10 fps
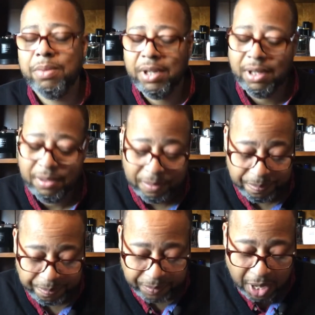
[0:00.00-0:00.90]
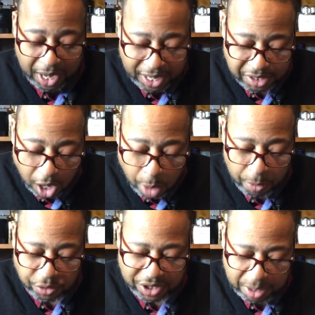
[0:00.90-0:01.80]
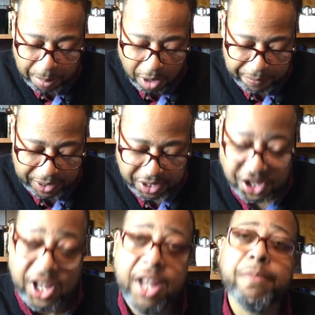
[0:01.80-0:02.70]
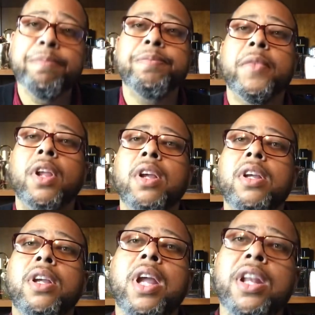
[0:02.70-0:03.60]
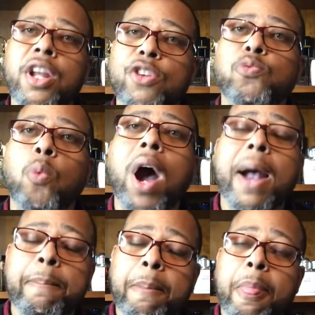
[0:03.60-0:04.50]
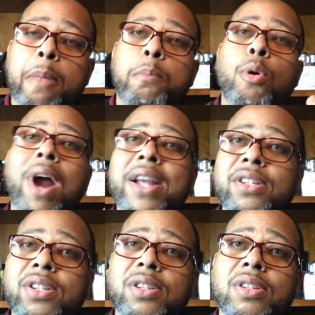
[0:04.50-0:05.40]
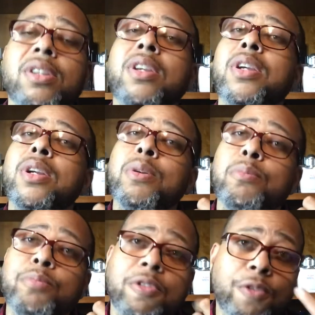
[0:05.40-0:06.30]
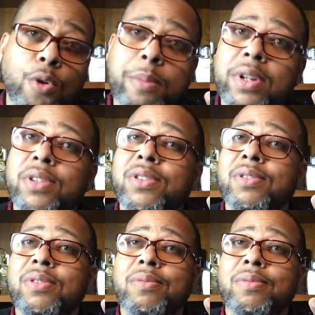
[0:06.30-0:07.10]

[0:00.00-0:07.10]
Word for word: man, it's almost the perfect scent. And here's why, price, performance.